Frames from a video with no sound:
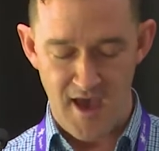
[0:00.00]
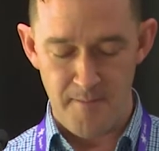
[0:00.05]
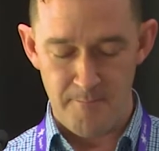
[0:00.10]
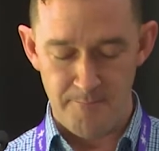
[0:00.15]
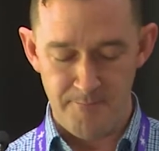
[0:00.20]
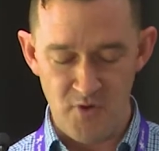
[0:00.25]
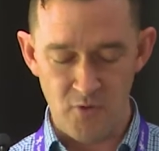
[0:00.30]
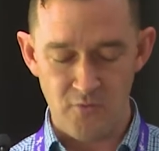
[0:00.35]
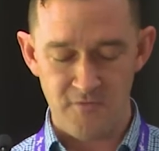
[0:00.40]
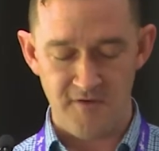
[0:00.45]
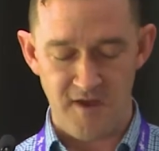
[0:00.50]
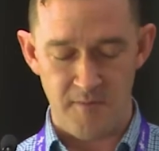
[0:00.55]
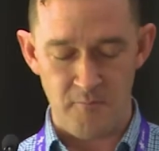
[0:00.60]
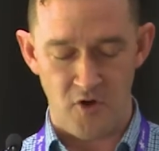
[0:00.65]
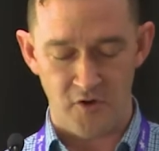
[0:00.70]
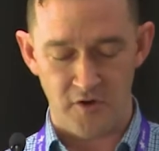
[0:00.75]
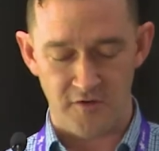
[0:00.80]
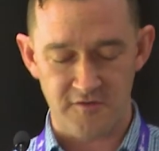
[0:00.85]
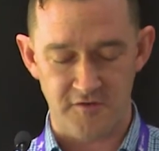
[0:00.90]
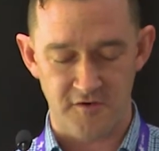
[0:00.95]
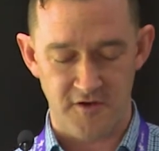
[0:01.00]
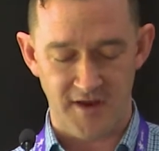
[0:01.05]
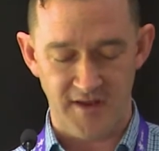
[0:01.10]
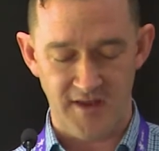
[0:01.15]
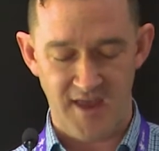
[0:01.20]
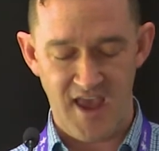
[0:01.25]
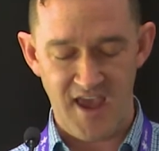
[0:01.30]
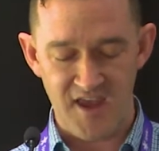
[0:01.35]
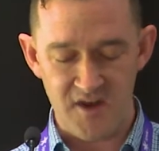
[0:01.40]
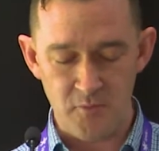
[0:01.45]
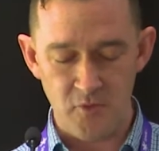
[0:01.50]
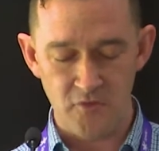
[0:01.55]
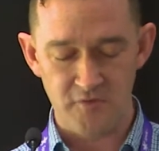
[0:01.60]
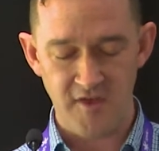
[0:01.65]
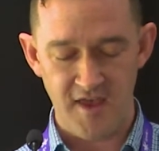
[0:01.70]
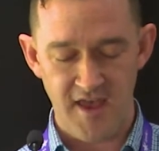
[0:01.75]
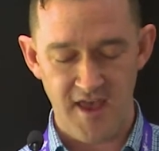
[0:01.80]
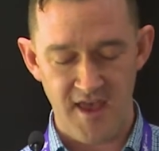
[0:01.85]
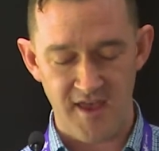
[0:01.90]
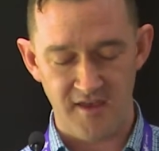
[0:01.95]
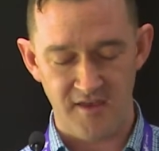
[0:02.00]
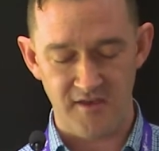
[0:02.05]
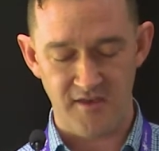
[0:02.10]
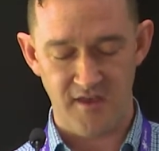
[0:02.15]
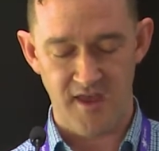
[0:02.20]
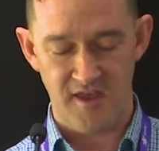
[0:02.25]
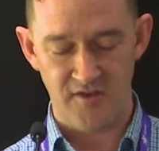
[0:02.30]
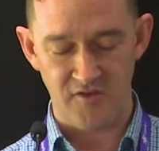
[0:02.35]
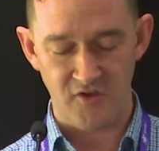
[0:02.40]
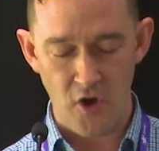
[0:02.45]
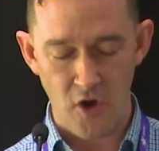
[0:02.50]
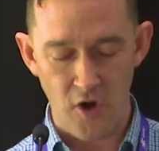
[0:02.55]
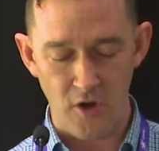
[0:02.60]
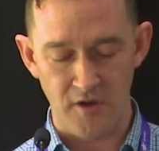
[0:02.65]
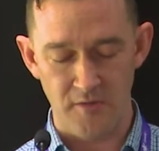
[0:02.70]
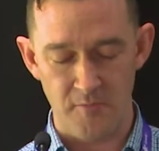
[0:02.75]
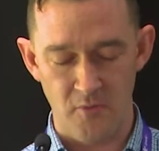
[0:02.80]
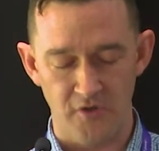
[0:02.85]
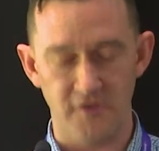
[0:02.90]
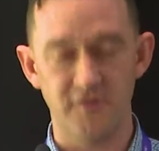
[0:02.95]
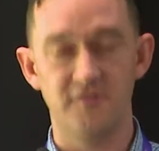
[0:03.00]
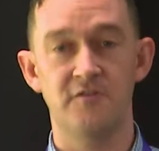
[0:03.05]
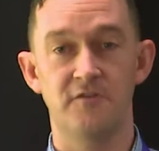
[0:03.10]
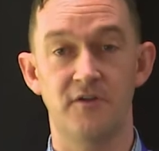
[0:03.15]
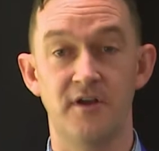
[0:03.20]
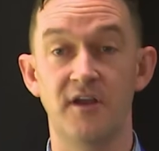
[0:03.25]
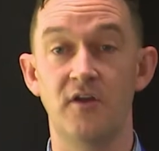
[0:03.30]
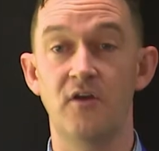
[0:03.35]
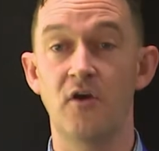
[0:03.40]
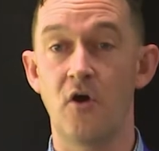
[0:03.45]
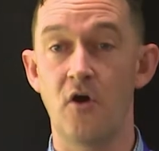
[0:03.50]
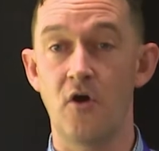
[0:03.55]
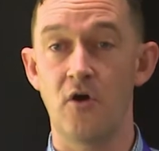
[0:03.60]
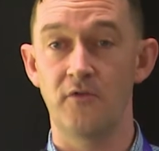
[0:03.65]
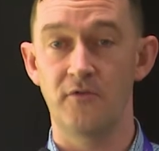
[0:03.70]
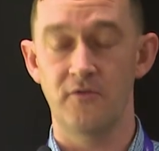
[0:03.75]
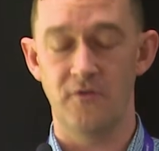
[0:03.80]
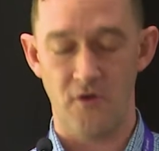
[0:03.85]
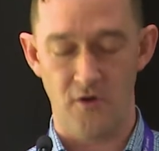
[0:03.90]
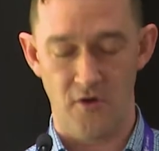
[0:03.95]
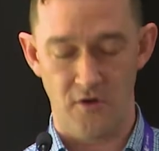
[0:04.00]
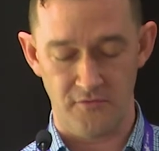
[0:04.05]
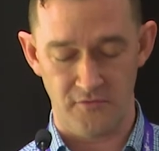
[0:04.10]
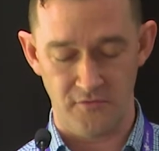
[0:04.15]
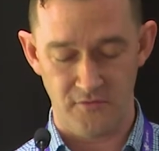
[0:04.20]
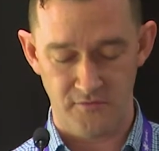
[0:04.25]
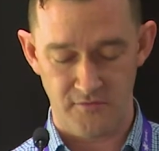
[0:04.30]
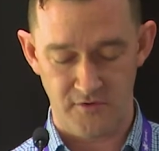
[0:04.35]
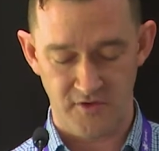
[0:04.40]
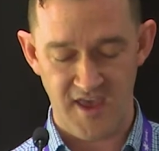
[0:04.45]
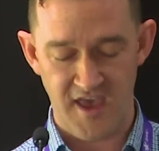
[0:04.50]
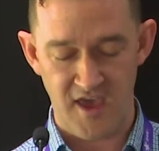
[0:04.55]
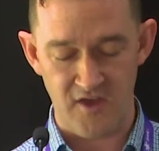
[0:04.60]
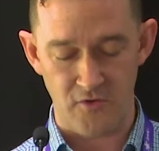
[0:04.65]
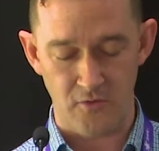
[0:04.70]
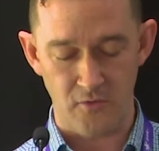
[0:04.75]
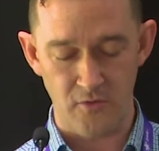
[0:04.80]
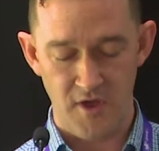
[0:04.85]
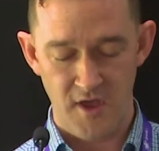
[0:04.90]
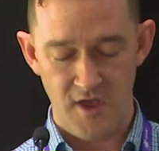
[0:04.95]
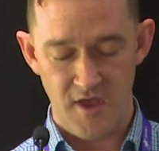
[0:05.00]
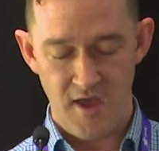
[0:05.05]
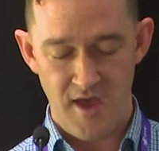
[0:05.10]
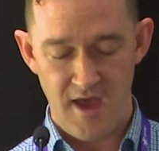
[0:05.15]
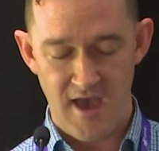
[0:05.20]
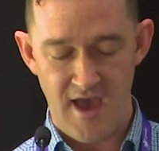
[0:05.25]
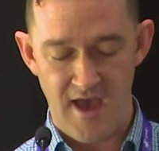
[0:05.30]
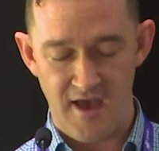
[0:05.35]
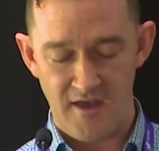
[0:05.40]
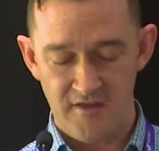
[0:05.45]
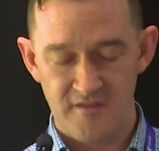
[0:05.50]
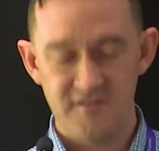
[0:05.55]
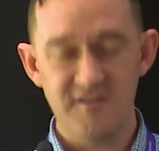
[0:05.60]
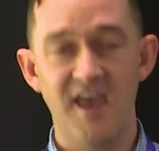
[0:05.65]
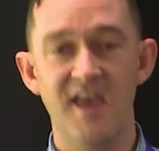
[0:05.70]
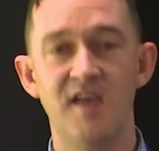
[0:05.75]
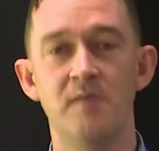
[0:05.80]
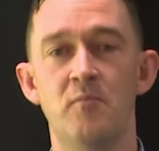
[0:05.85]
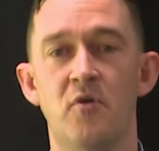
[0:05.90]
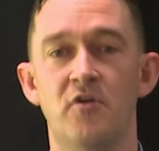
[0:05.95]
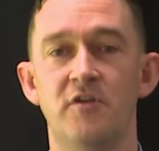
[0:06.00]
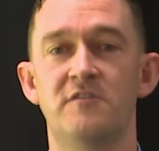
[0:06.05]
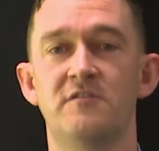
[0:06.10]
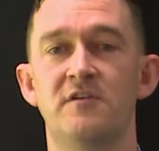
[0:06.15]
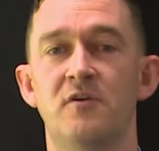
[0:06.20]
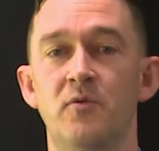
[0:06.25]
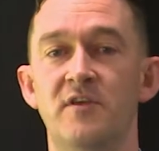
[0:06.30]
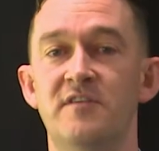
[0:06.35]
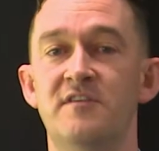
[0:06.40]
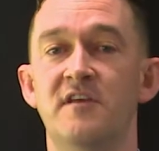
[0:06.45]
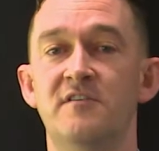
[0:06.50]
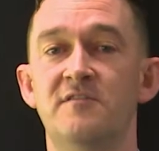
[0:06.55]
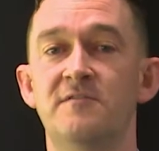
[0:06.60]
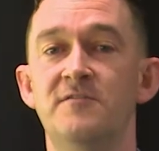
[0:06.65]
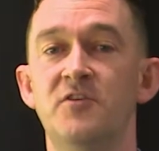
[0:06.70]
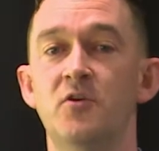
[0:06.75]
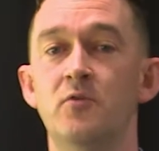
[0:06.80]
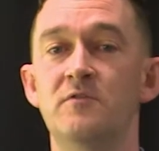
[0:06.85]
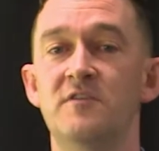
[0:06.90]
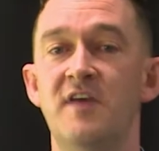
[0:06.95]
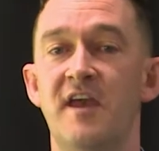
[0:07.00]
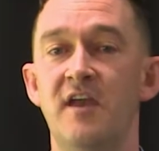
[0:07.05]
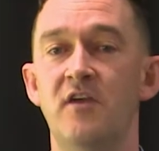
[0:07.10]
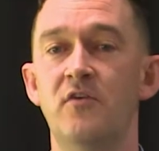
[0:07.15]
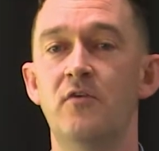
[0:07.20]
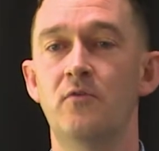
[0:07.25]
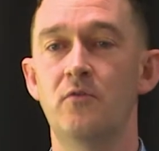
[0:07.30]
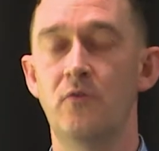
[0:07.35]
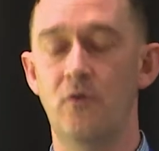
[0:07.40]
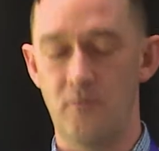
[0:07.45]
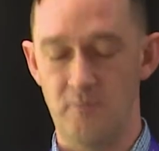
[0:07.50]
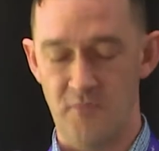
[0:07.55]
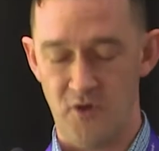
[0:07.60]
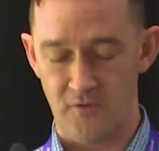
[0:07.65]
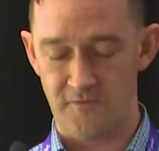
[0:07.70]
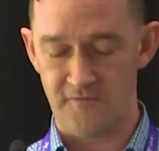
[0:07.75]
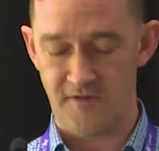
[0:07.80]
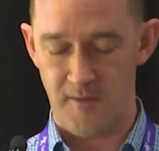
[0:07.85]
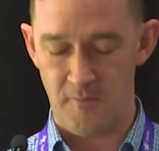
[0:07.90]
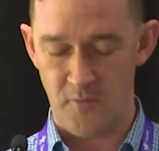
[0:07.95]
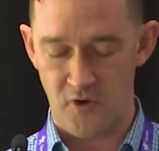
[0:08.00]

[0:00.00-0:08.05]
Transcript: milk vat monitoring, animal tag and collar monitoring on cattle, tank monitoring, whether that's fuel tank or milk vat